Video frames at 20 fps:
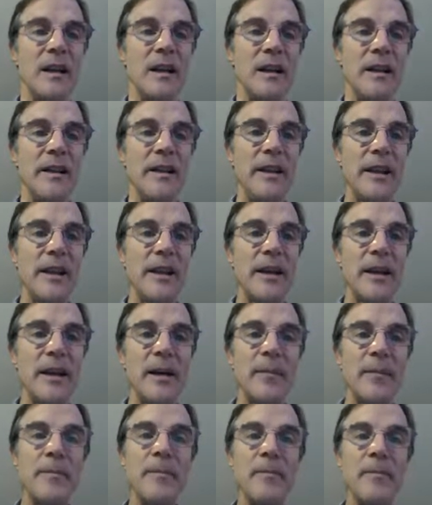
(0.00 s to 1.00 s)
The uh,
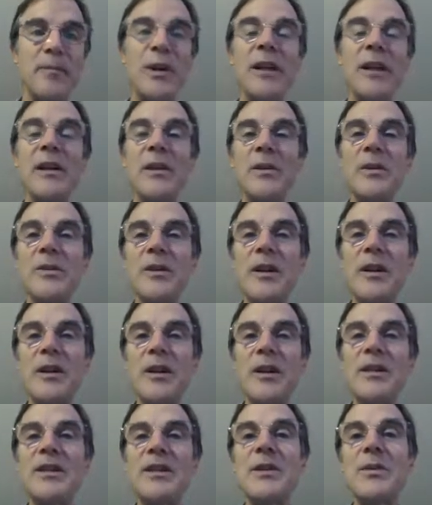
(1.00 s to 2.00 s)
preload
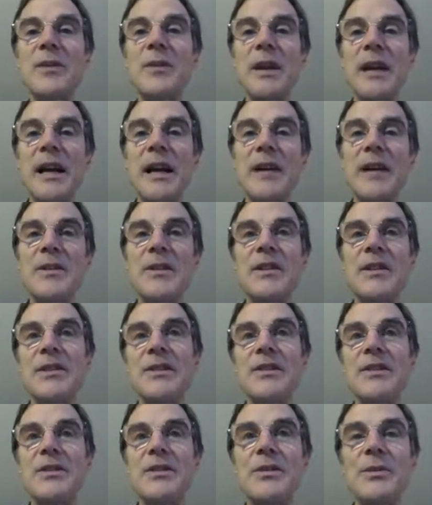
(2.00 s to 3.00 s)
also allows us
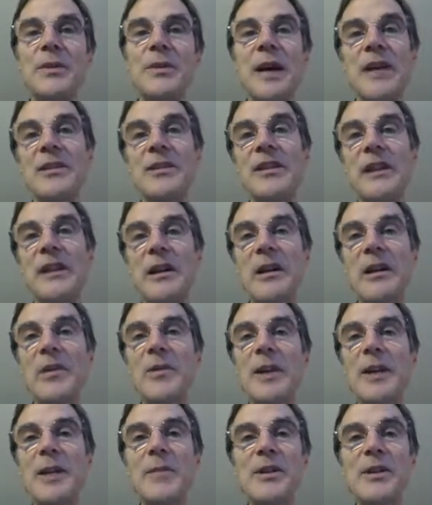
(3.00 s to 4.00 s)
to actually load
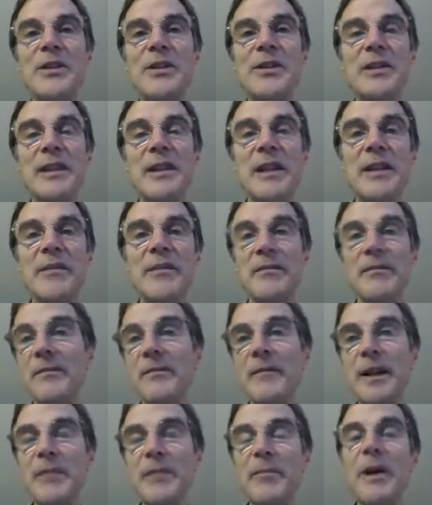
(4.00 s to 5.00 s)
images in,
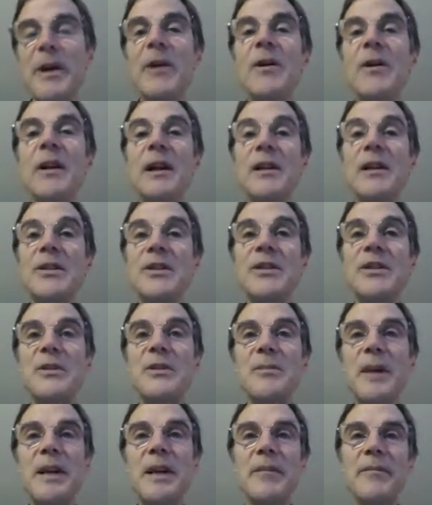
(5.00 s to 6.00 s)
in parallel. So you
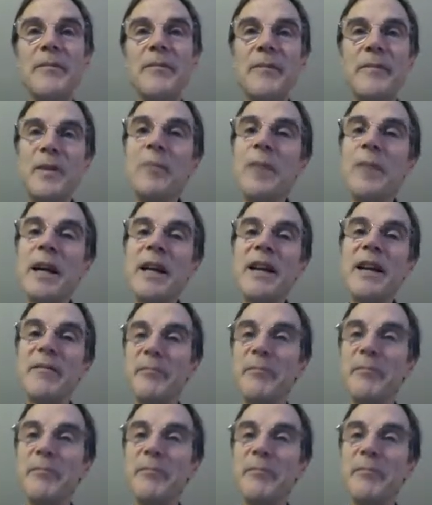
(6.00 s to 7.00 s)
might, you might have
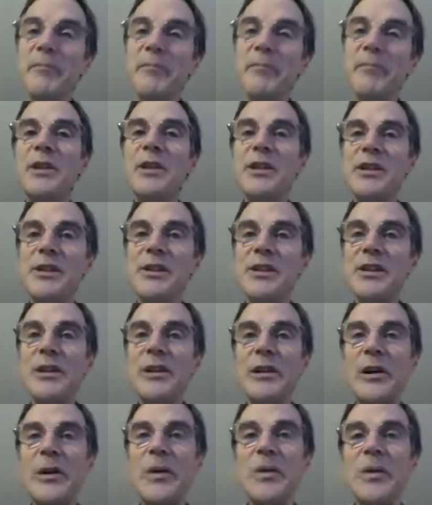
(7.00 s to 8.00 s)
many images to
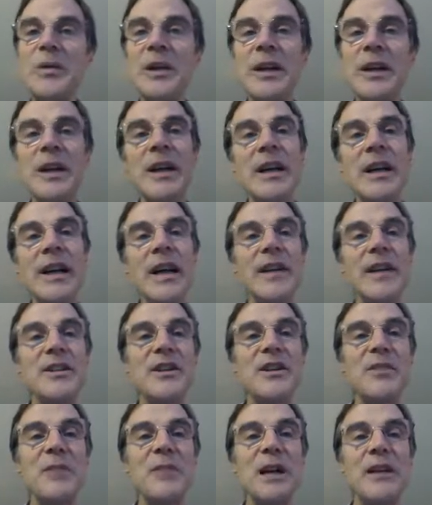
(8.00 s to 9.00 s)
load. And
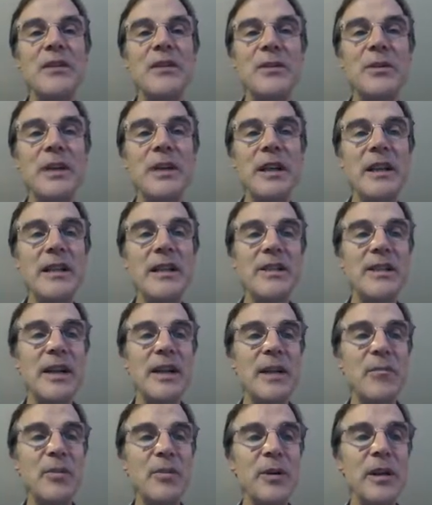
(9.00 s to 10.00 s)
so by doing it
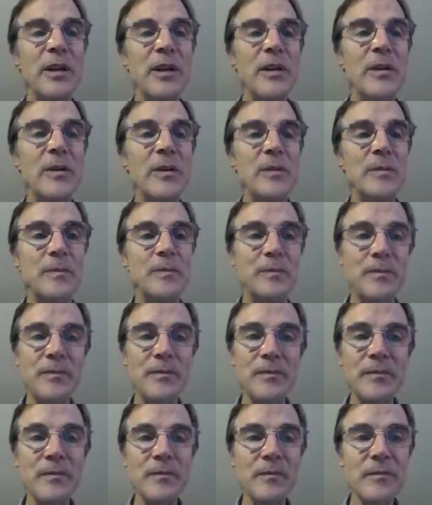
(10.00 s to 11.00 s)
inside preload,
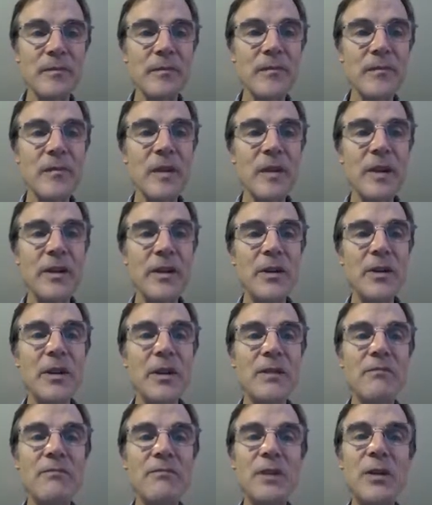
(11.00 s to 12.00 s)
you
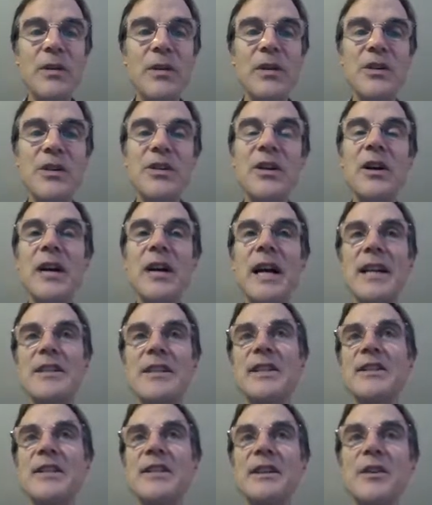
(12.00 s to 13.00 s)
can, you can start
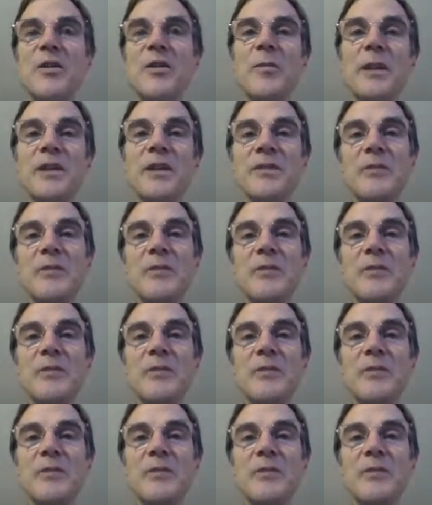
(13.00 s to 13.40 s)
accessing a whole bunch of